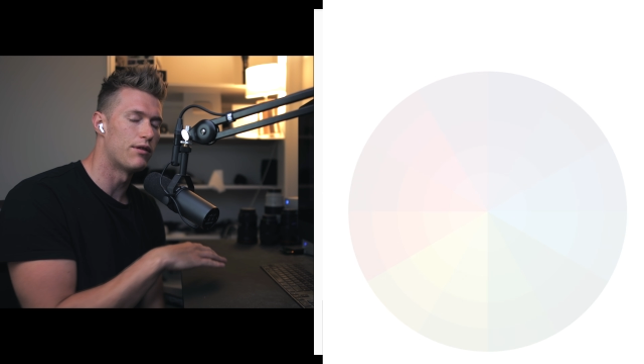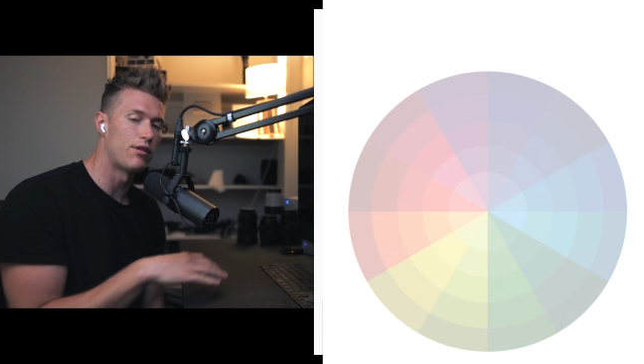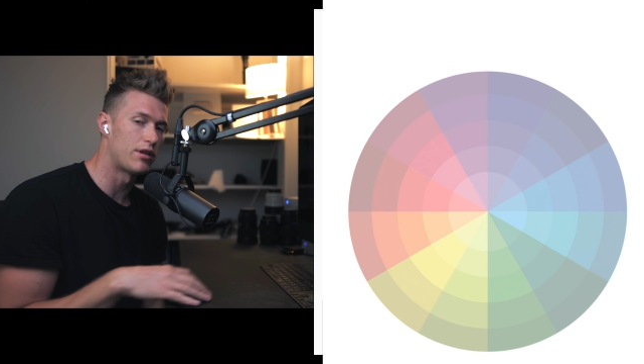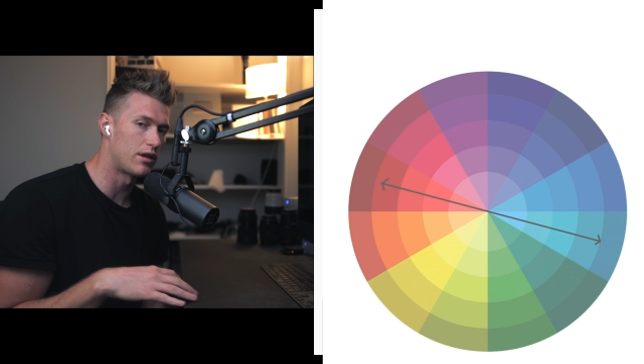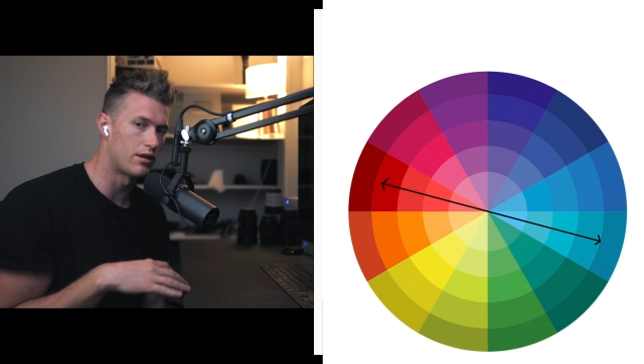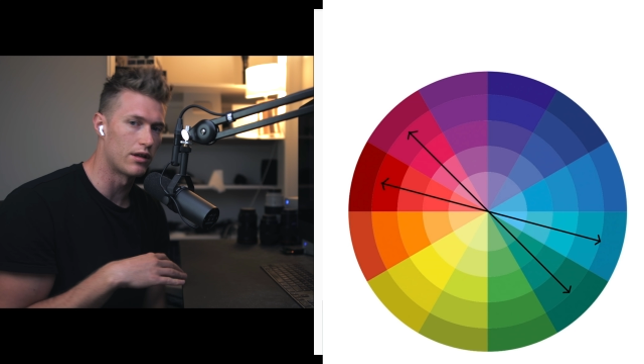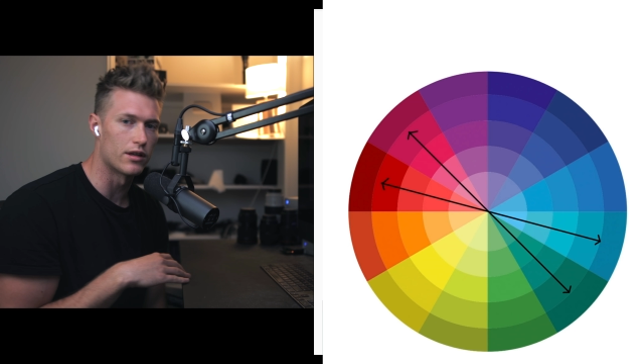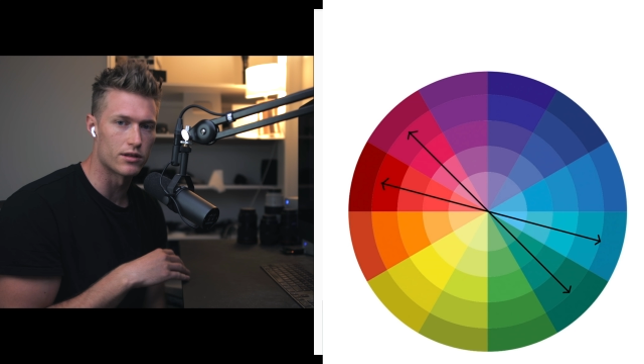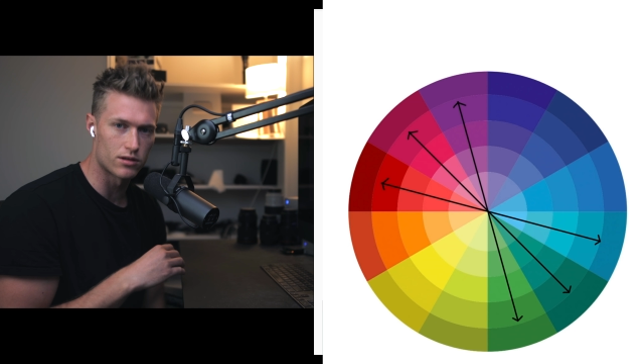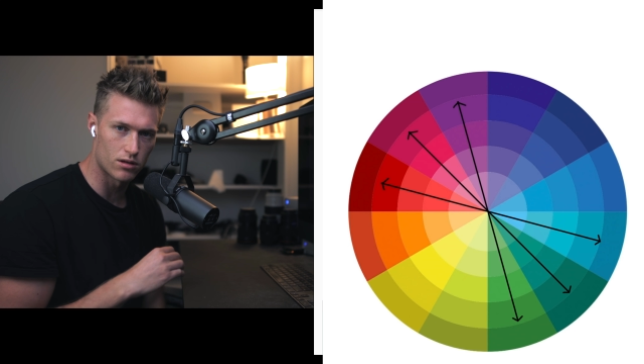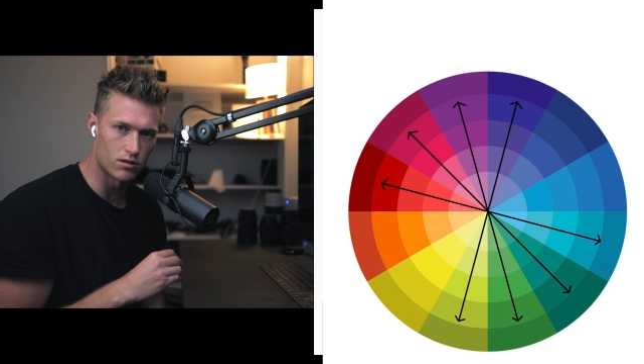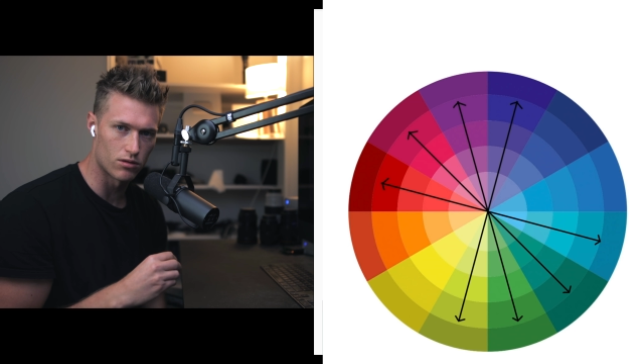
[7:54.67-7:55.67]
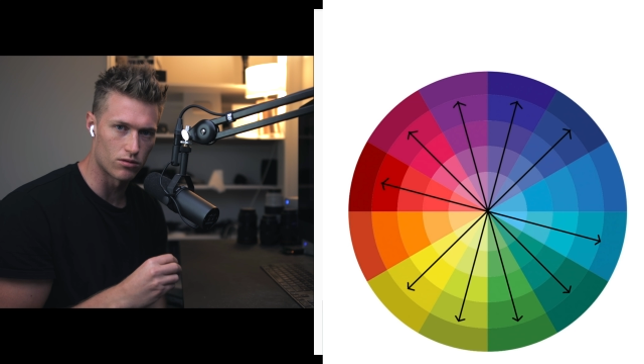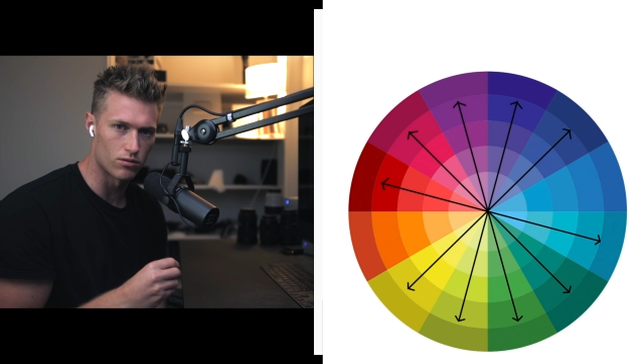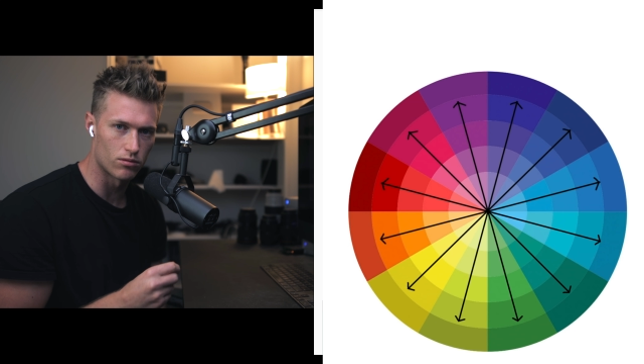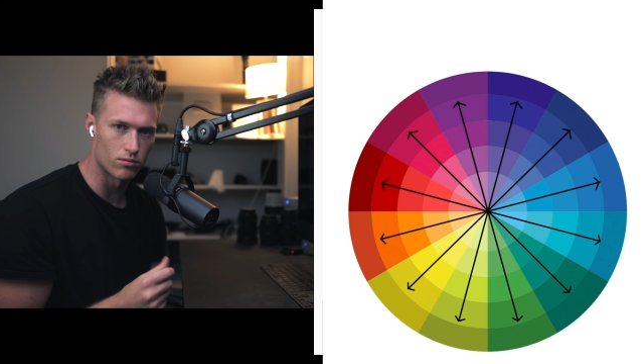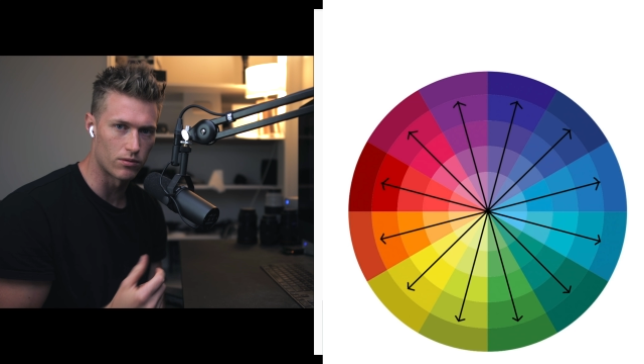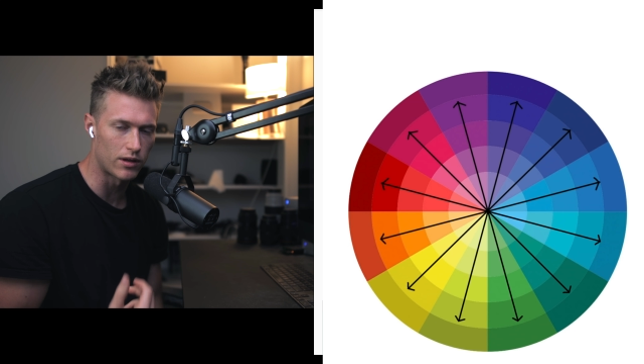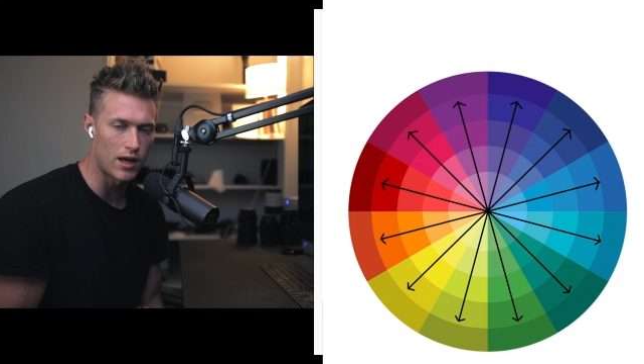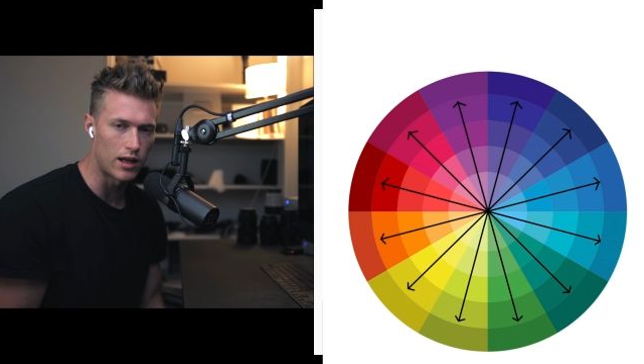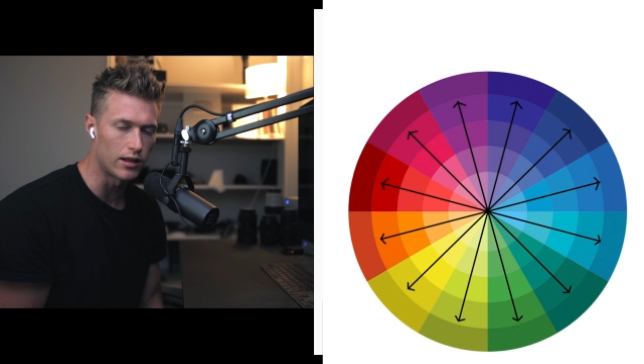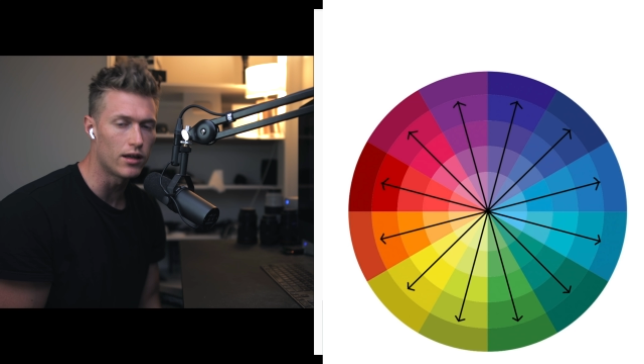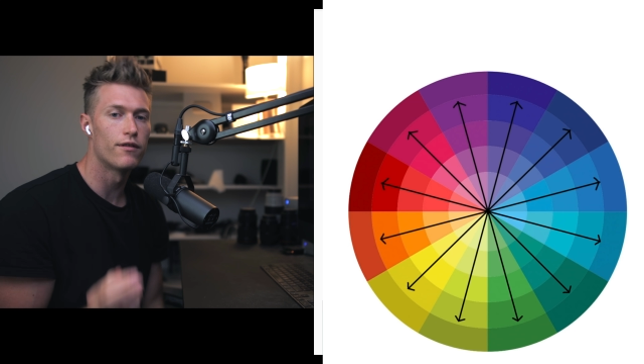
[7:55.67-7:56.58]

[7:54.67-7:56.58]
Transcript: everything there is to do with color,